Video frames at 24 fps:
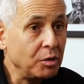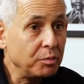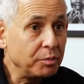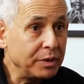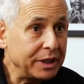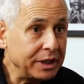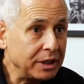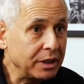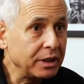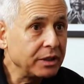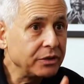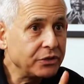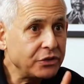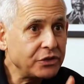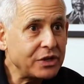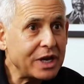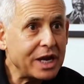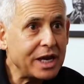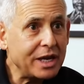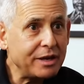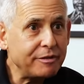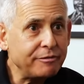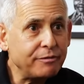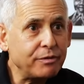But
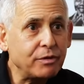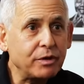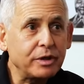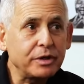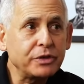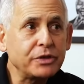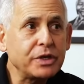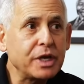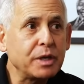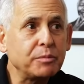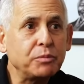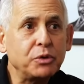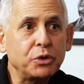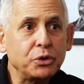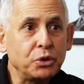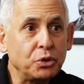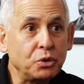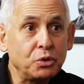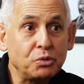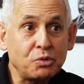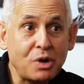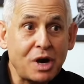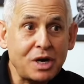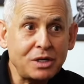say, for example,
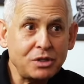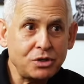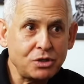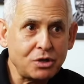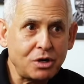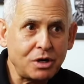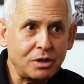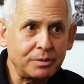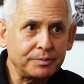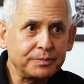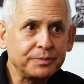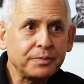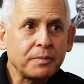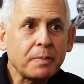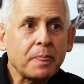you're a rock star